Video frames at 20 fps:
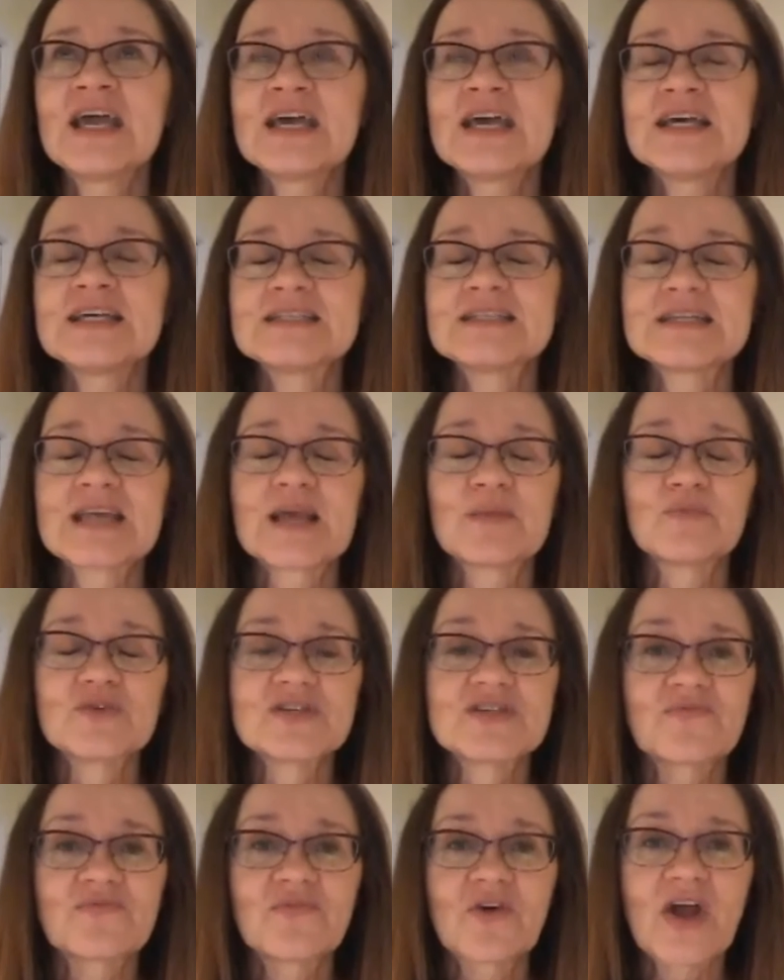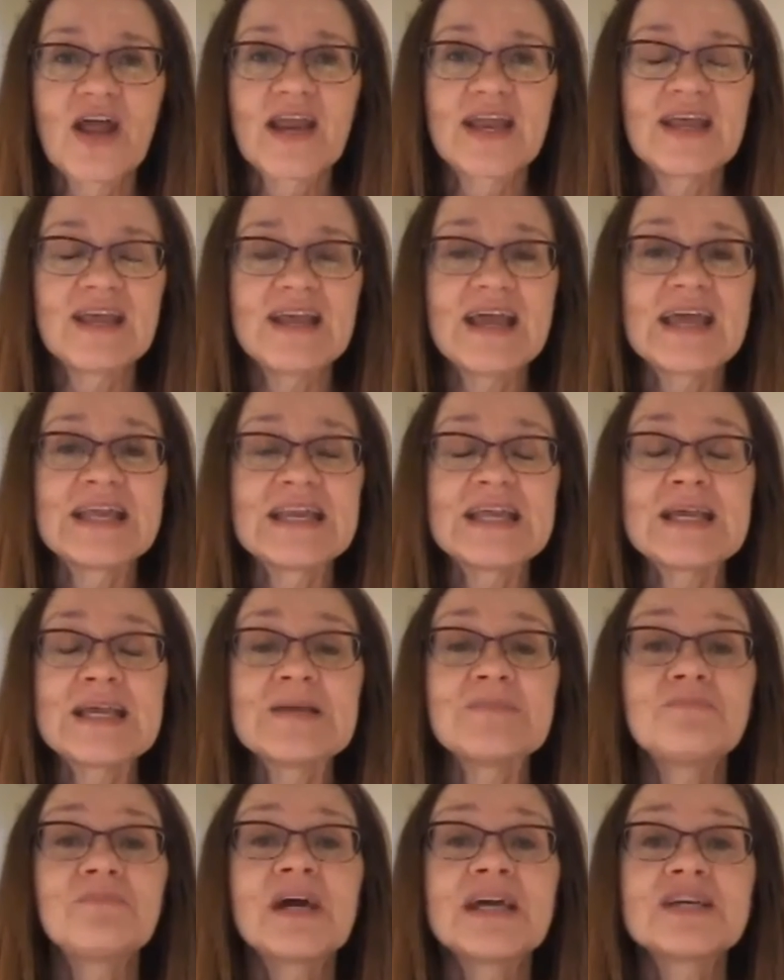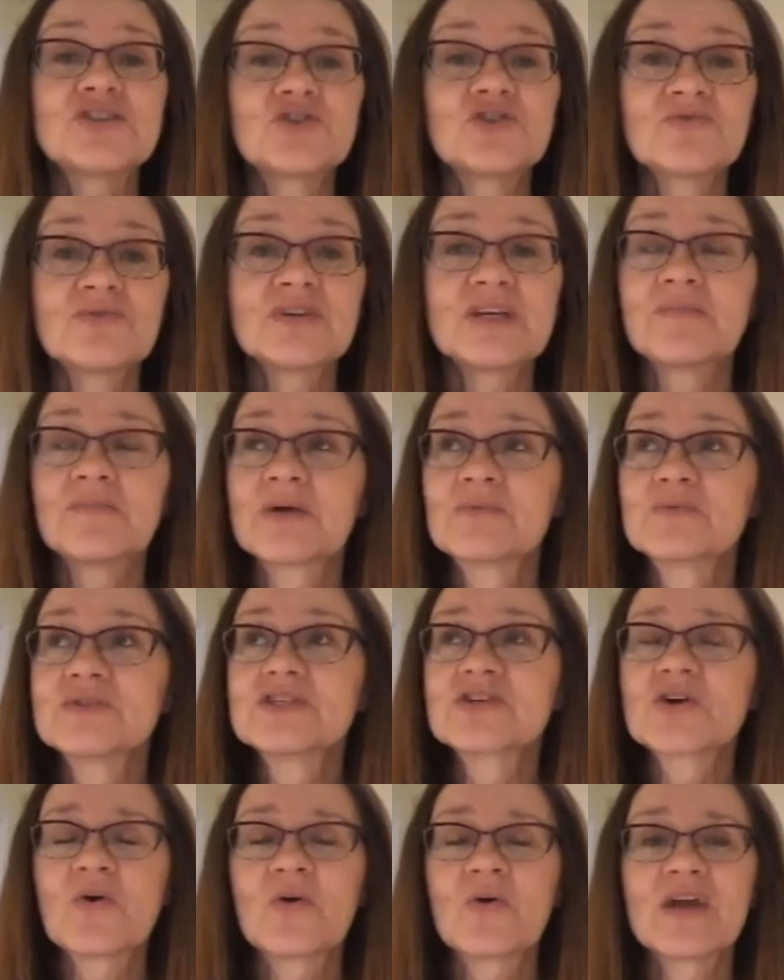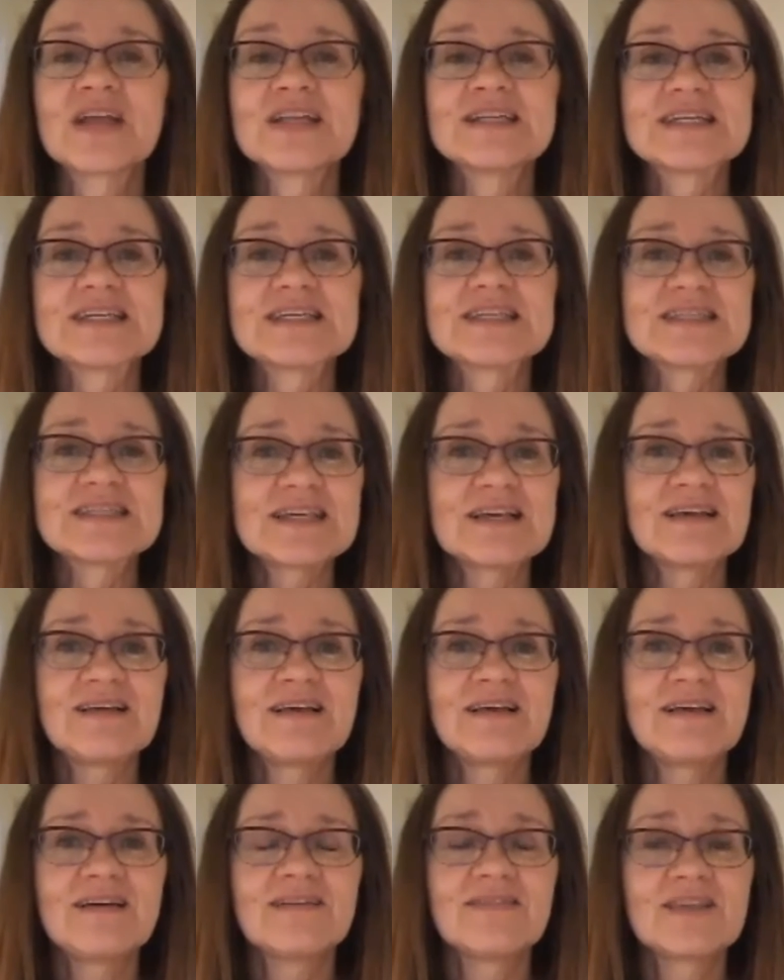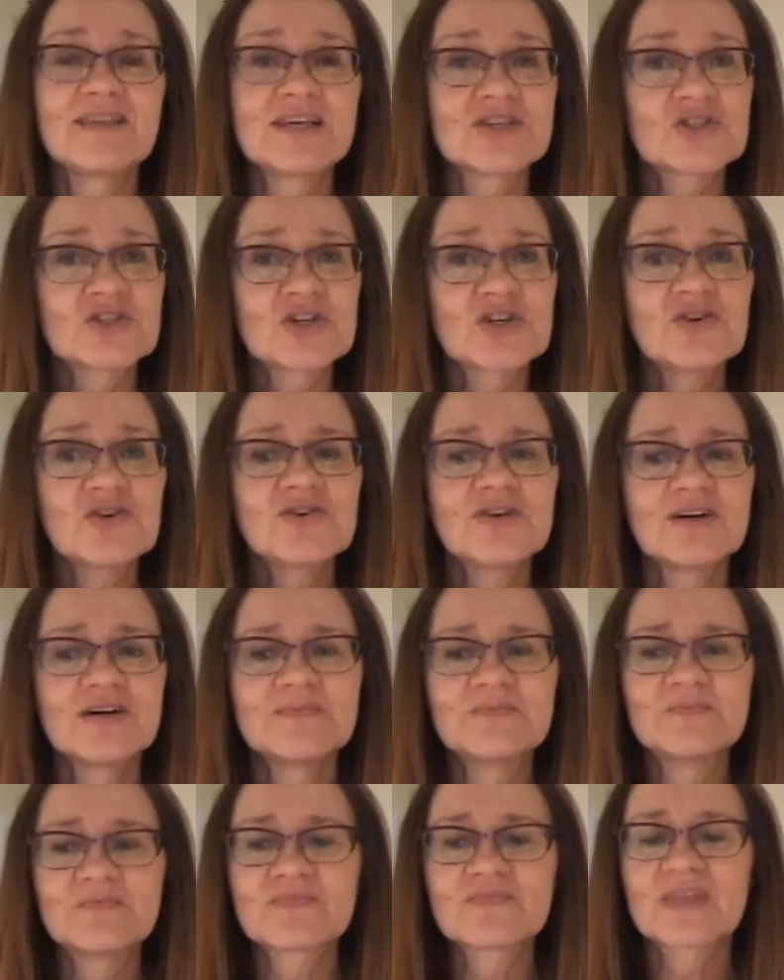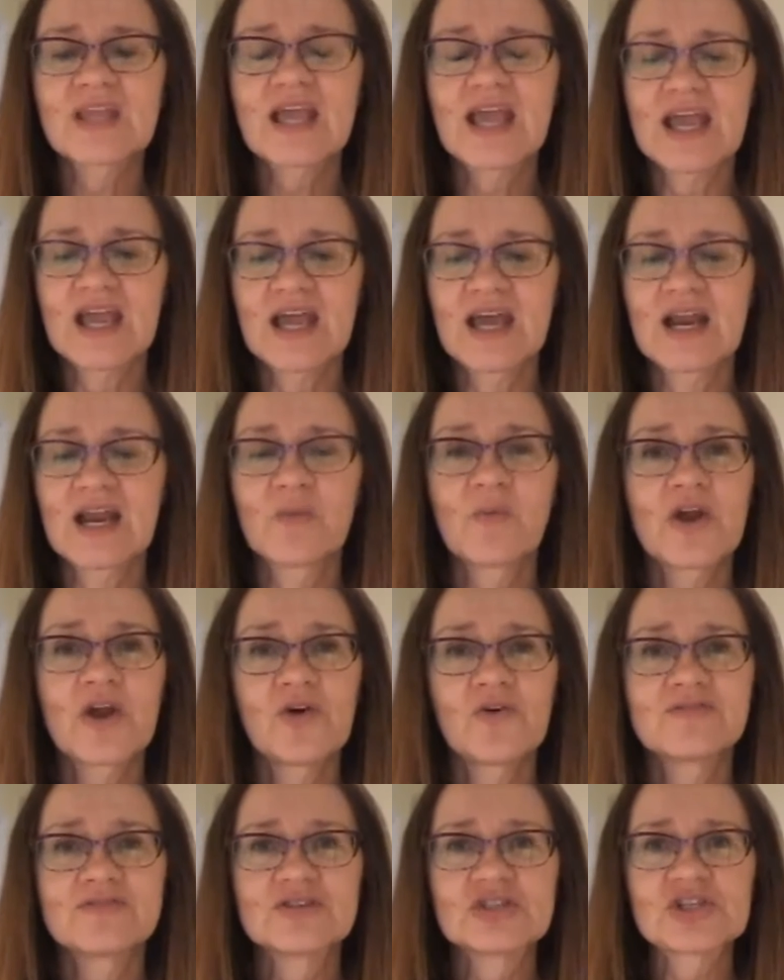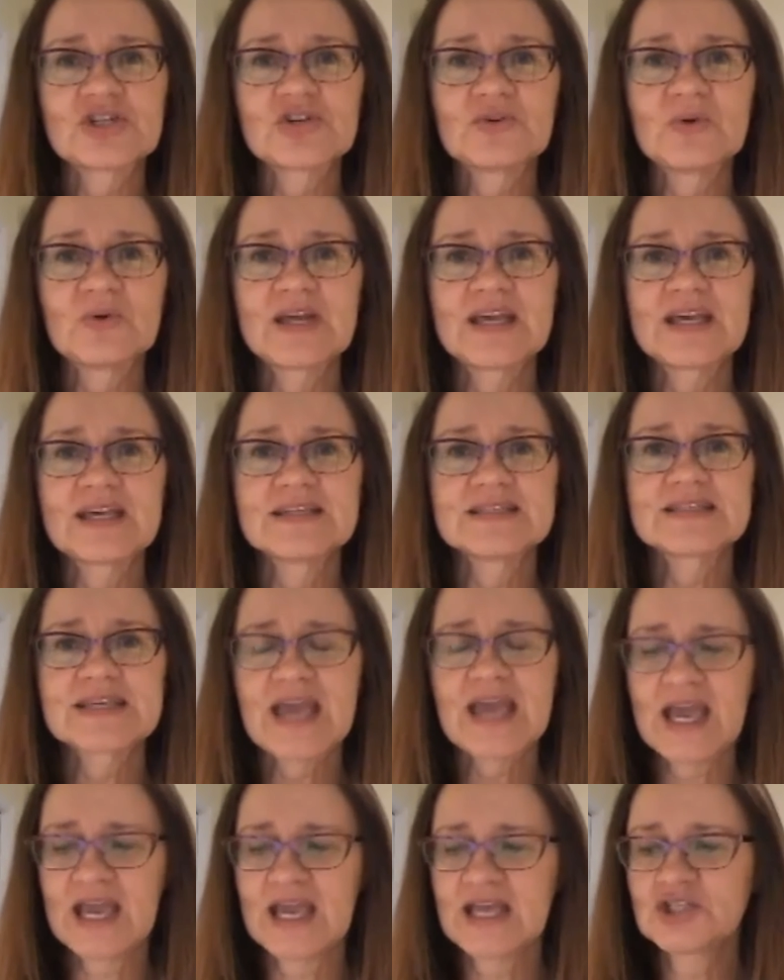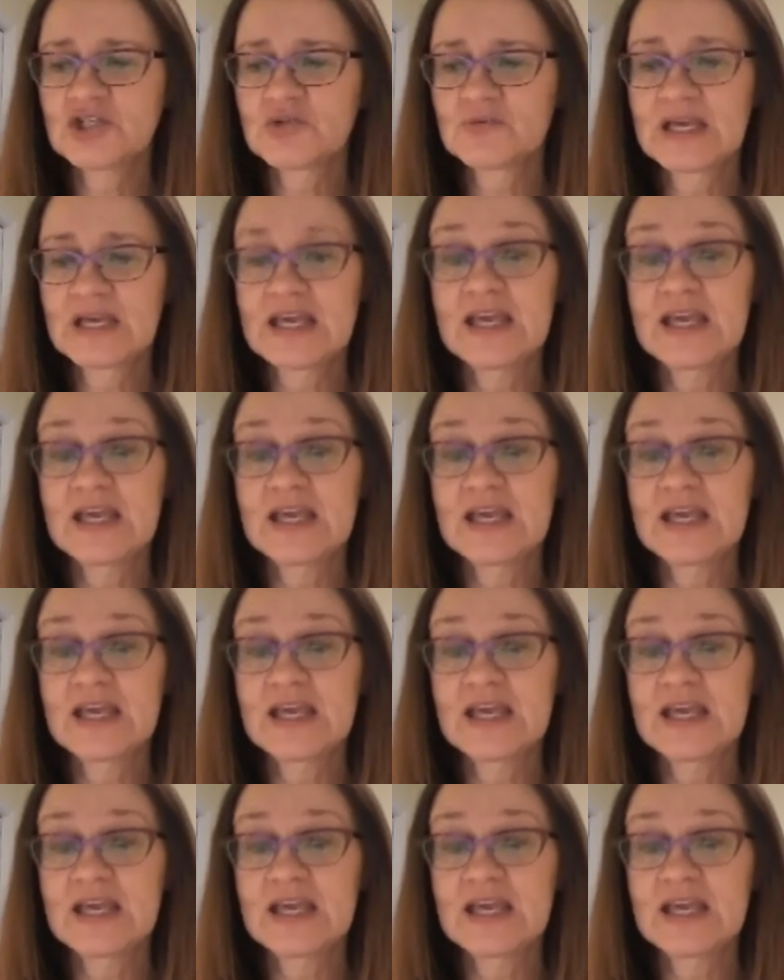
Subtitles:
His name was Freddy, and in my dream, I was going to see this turtle, and I went over to his cage.